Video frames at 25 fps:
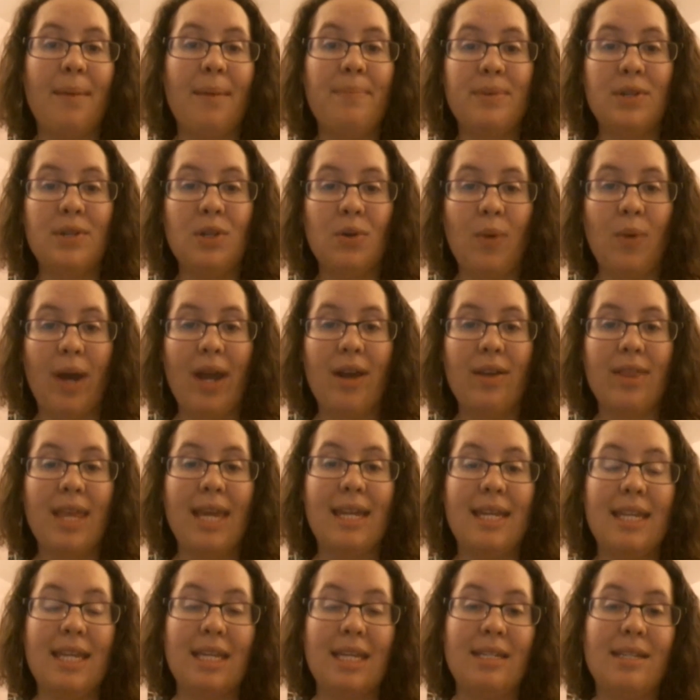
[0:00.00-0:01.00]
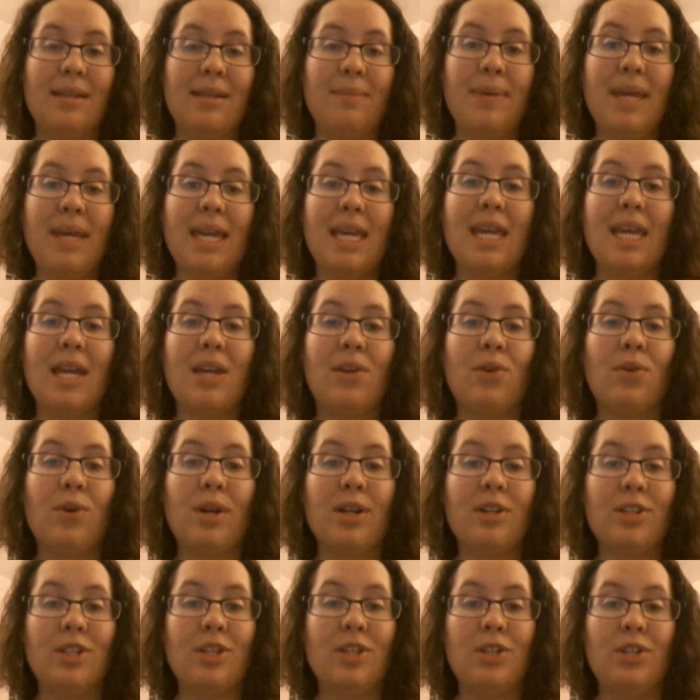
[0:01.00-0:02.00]
up to where they need to be in
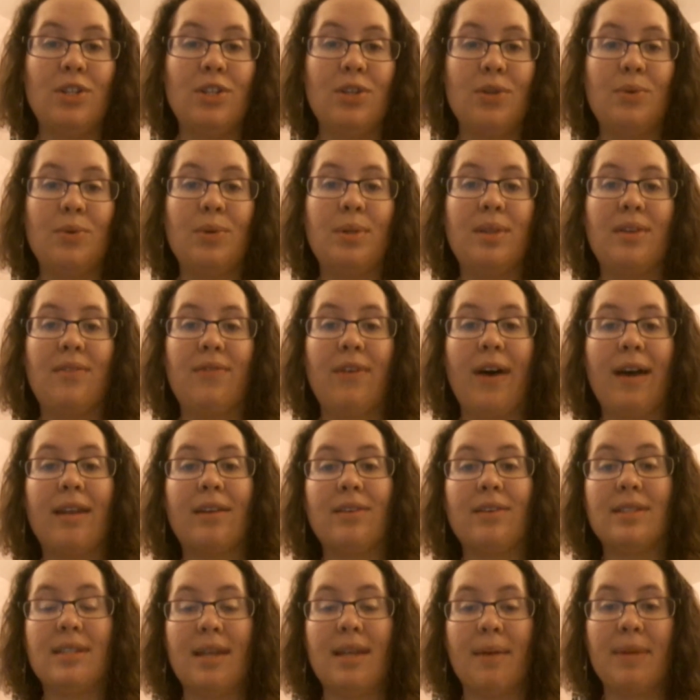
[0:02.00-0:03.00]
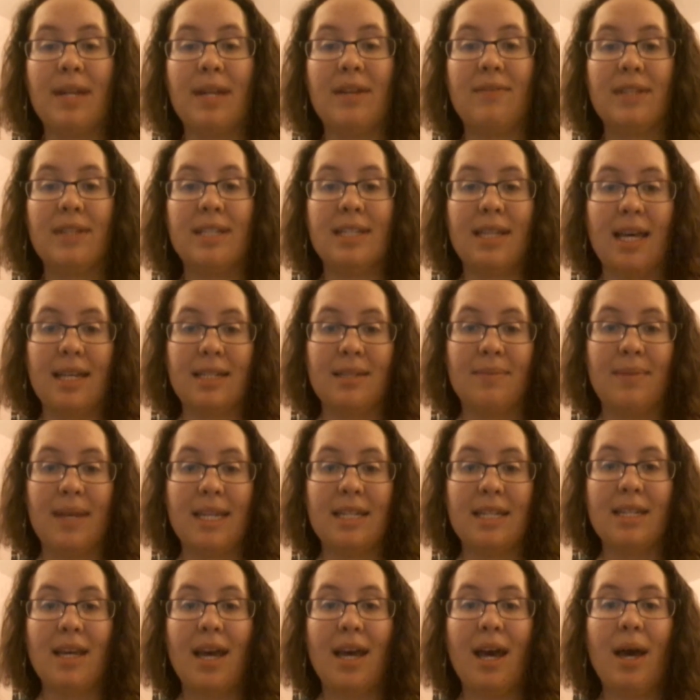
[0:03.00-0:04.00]
order to do the final summative
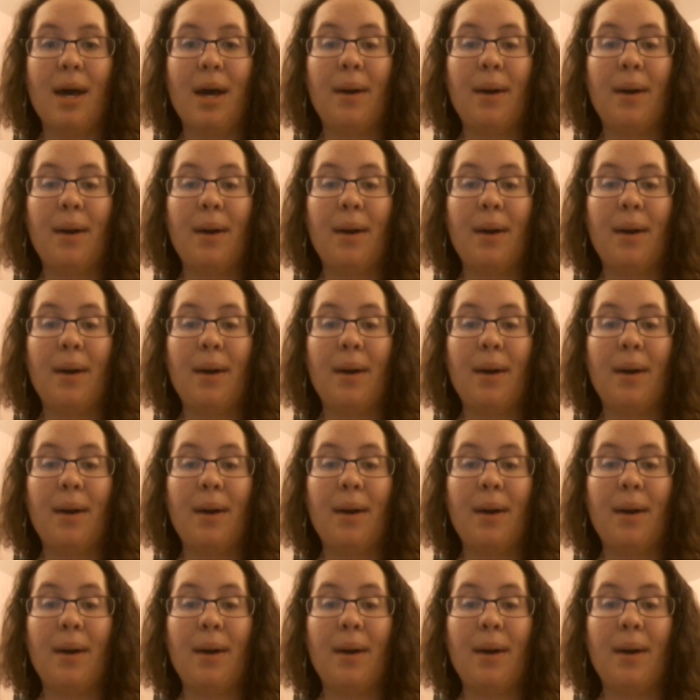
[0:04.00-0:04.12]
assessment.